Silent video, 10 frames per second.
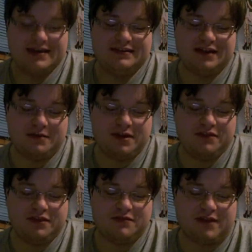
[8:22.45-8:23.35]
Jeremy
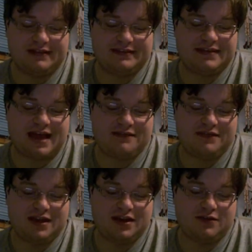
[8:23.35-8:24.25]
really wants
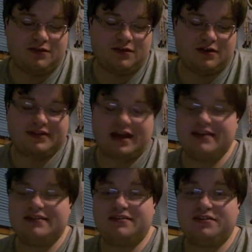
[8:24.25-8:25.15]
Stephanie or
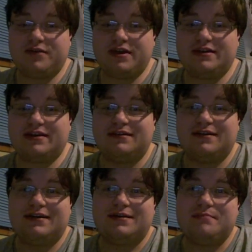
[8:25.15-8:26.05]
Scotty T to win,
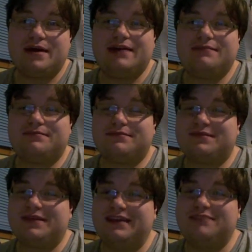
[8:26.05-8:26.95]
but
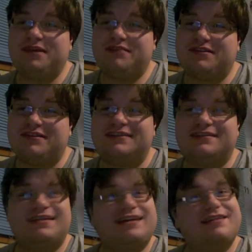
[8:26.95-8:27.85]
he's being
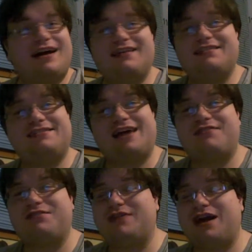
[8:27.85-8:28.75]
realistic that Scott
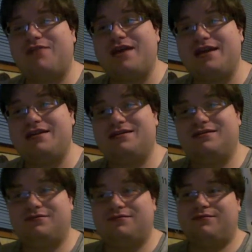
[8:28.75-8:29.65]
Stephanie will not win,
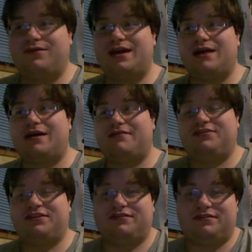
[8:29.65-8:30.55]
would not have a
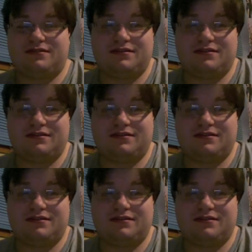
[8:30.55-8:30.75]
chance.